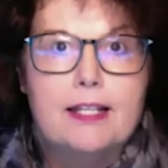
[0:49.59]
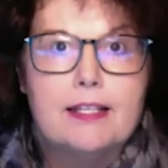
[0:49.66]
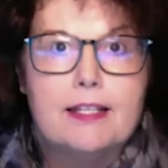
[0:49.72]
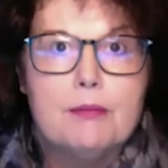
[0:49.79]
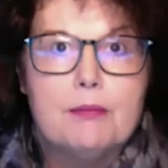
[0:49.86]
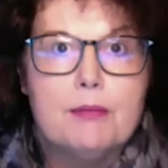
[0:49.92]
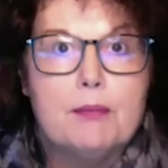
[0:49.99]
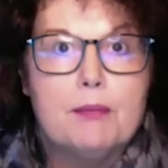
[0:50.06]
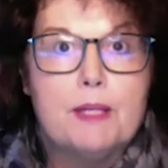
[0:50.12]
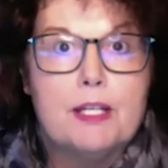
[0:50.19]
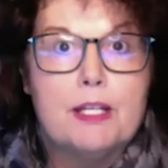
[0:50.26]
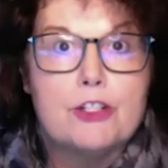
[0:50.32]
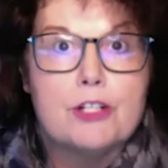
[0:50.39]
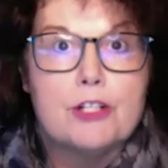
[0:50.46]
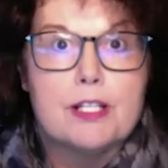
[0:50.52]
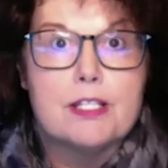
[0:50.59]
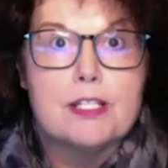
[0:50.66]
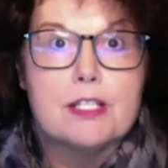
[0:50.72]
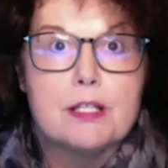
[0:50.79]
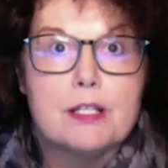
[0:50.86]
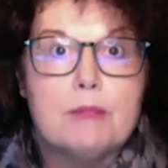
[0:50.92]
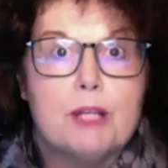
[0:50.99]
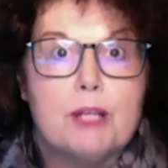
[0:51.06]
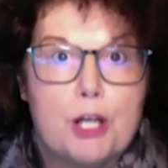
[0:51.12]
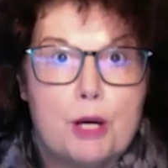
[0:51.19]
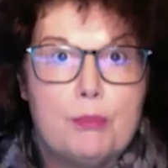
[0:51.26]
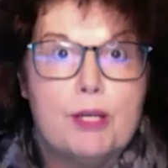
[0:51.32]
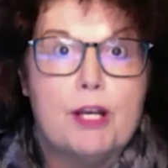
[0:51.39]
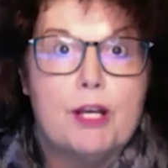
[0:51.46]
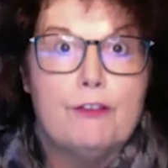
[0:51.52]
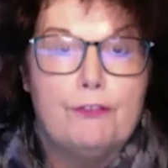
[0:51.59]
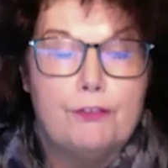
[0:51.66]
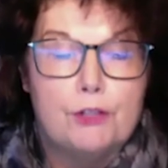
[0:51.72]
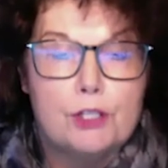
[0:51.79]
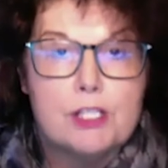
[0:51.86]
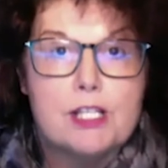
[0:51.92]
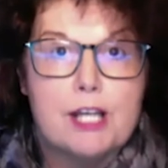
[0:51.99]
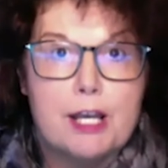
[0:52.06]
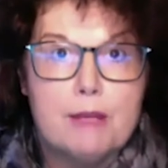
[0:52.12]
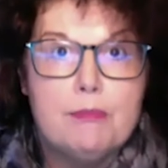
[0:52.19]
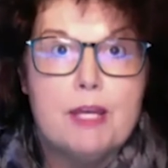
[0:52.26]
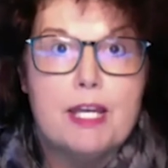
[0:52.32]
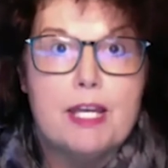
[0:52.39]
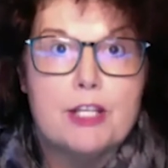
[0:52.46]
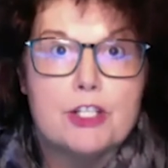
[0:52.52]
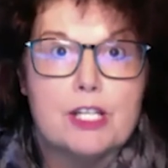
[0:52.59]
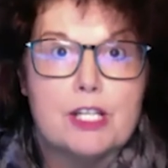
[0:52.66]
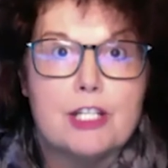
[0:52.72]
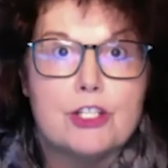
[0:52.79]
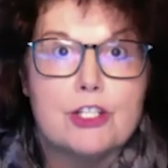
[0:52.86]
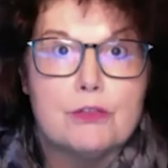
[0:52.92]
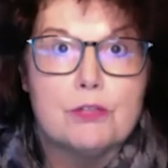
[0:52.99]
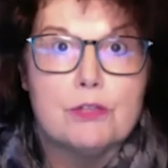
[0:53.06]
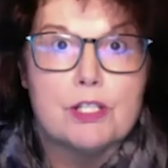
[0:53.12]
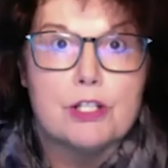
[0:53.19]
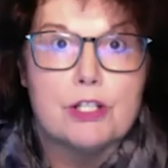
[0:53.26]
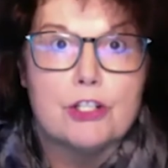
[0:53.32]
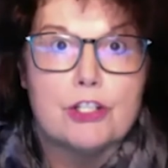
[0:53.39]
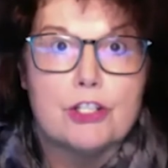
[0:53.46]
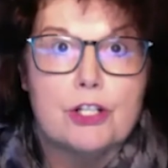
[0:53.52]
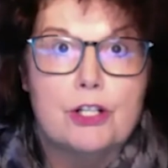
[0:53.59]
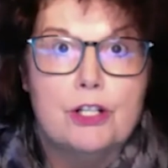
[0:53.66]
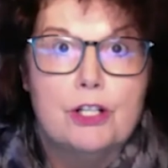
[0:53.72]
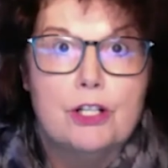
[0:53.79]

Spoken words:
They might be interested in becoming a full-time education researcher,